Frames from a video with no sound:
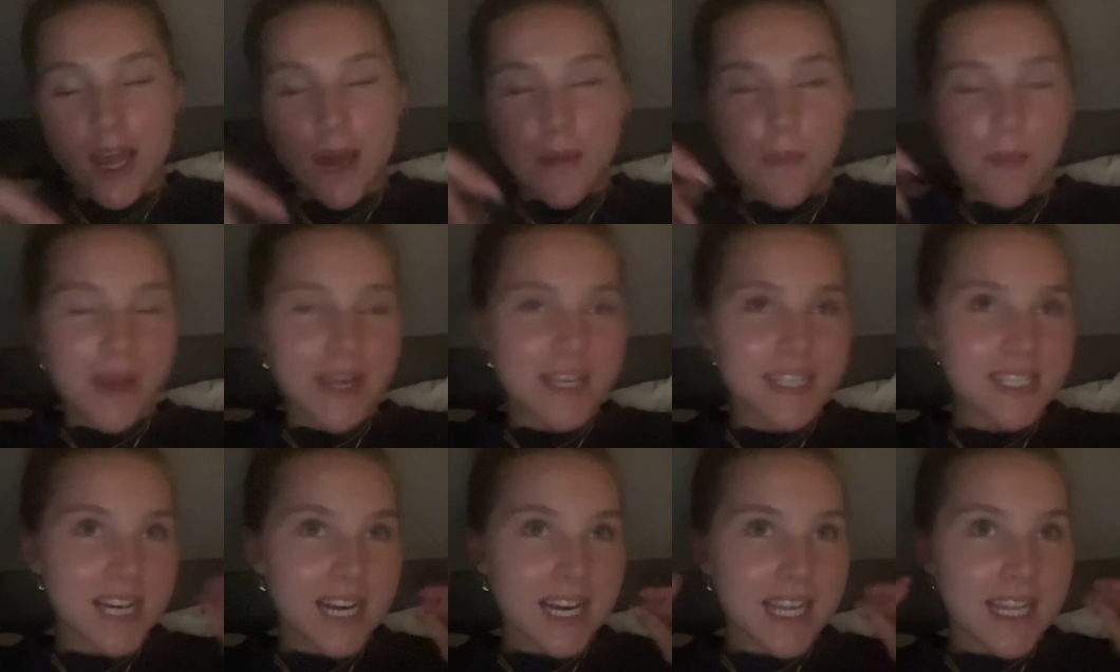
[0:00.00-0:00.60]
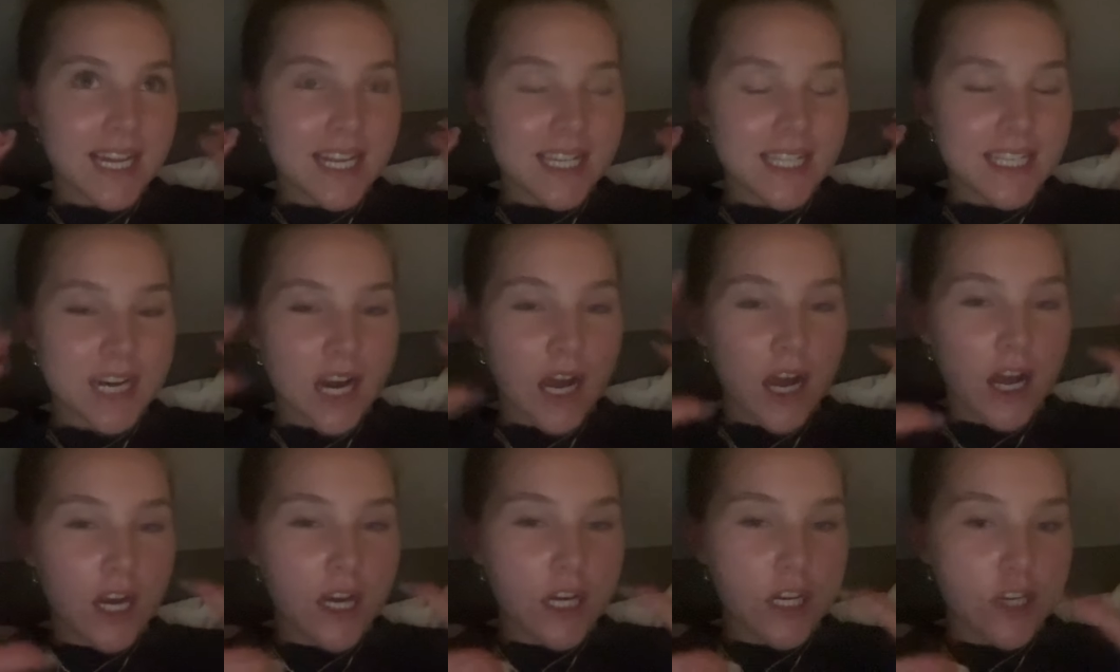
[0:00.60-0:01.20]
Basically that's an
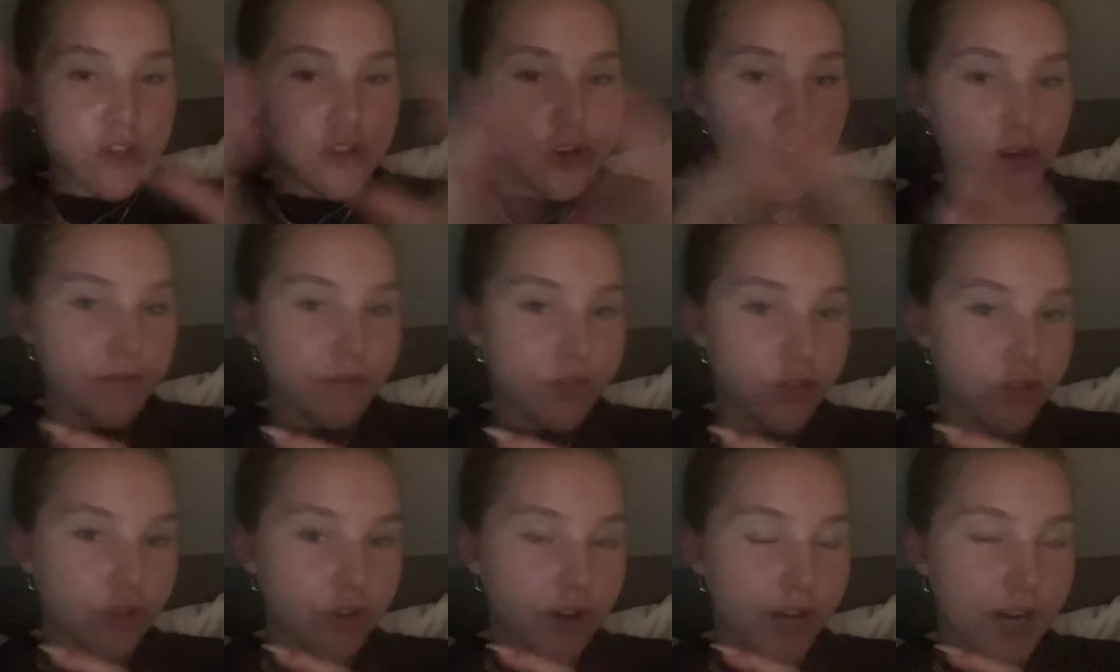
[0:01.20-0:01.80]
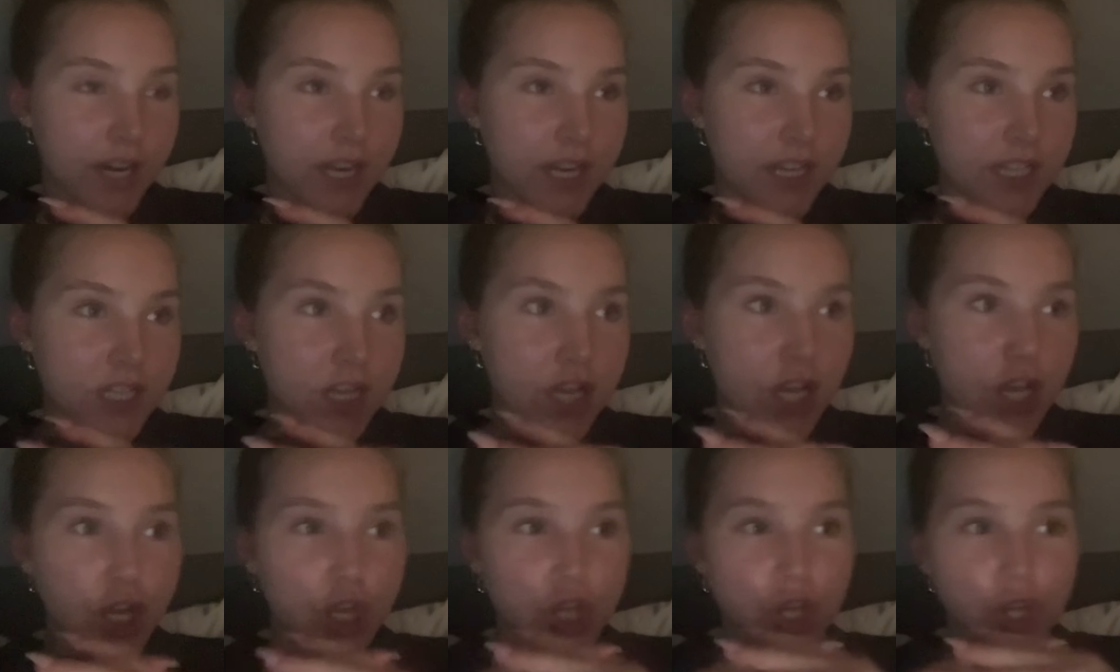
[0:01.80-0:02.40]
island off the grid.
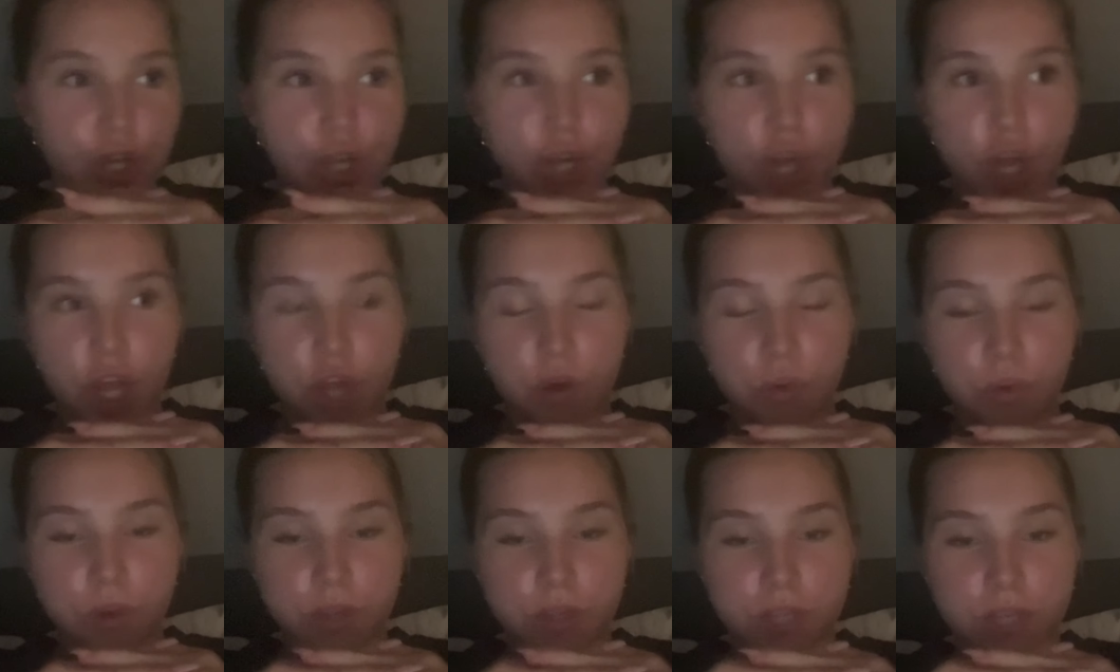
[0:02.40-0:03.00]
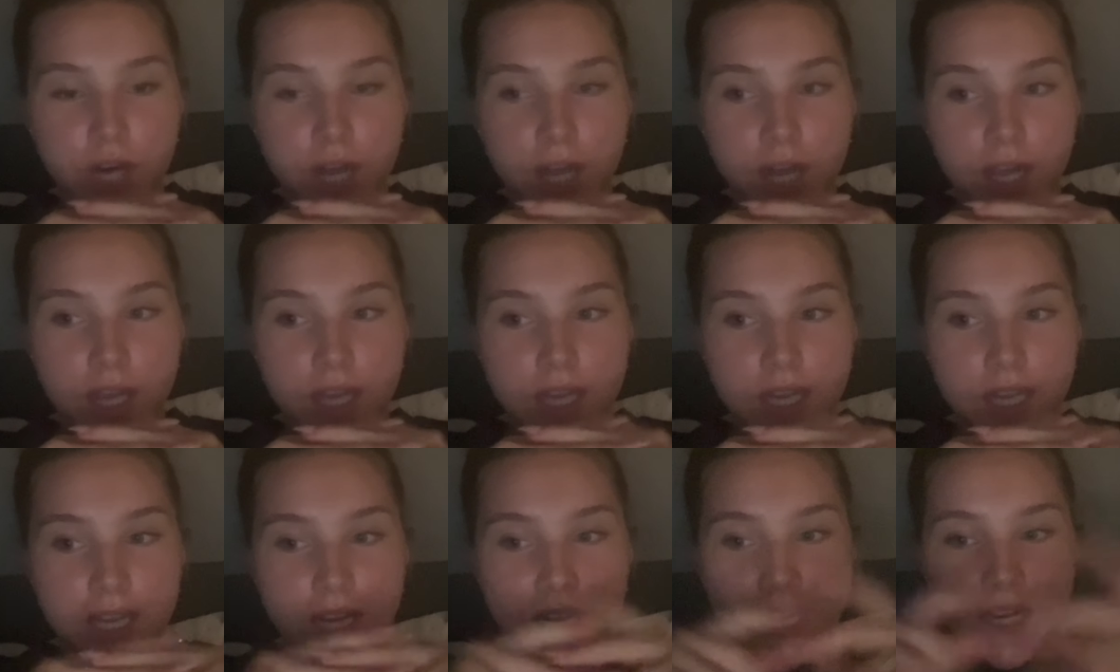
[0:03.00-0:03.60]
You go with
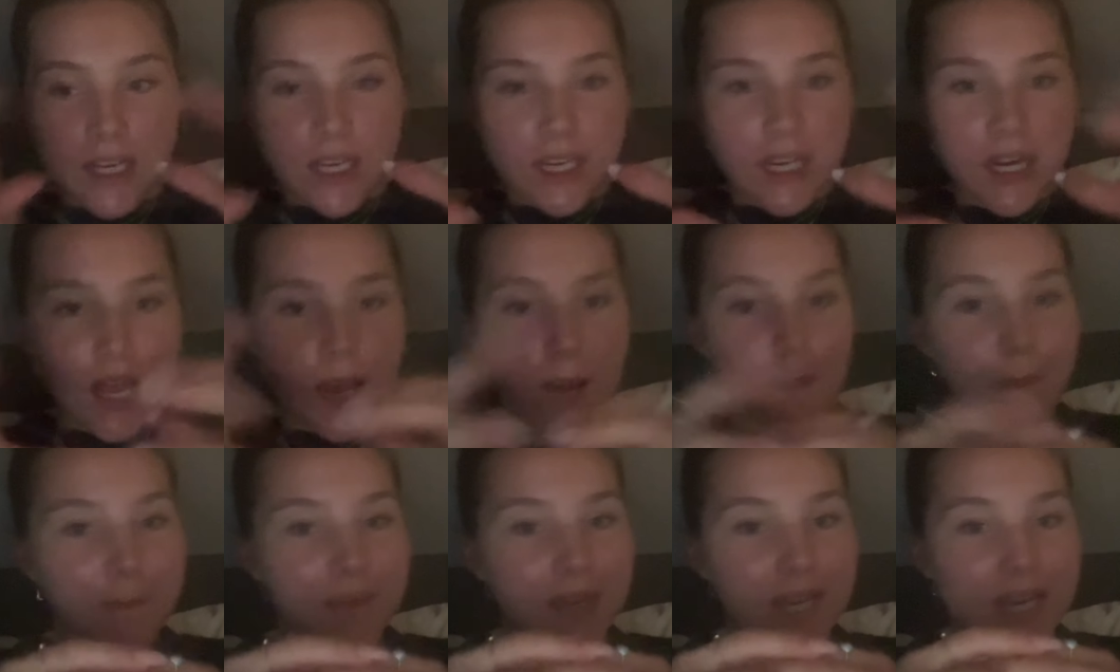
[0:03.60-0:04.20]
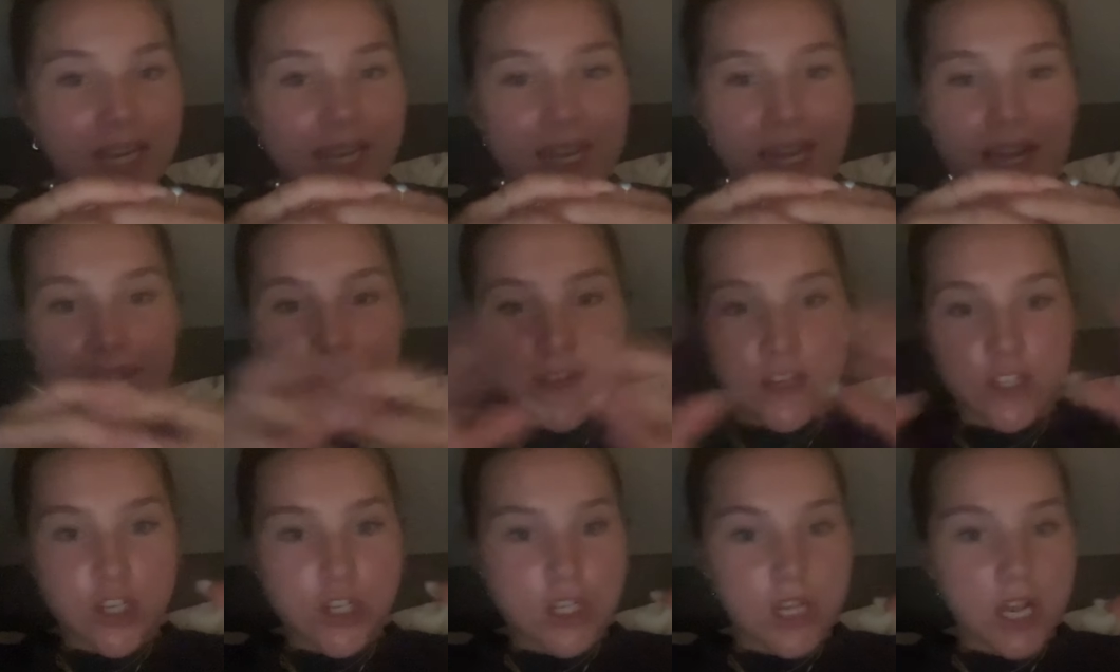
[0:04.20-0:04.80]
like a little company and
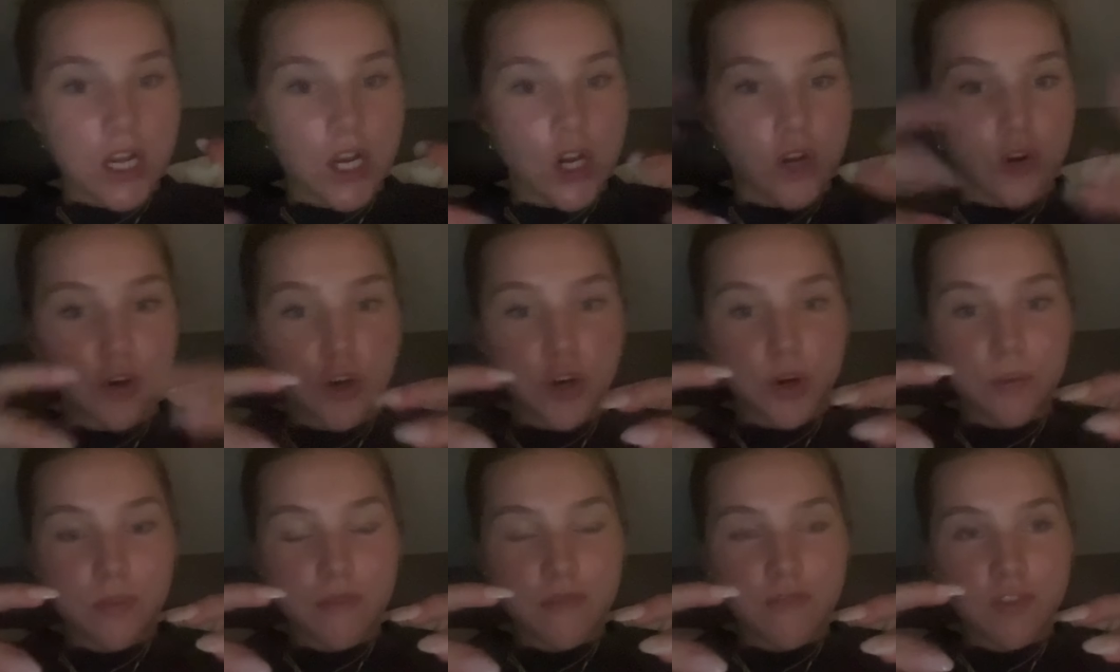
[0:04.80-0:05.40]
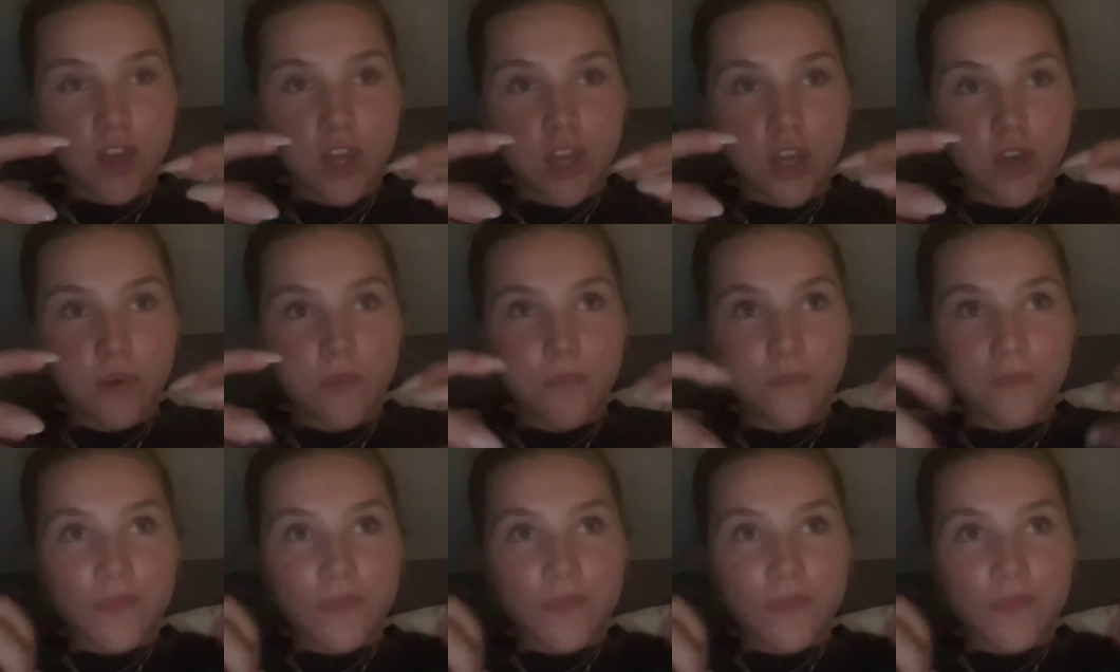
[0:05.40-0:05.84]
there's just like a group of you,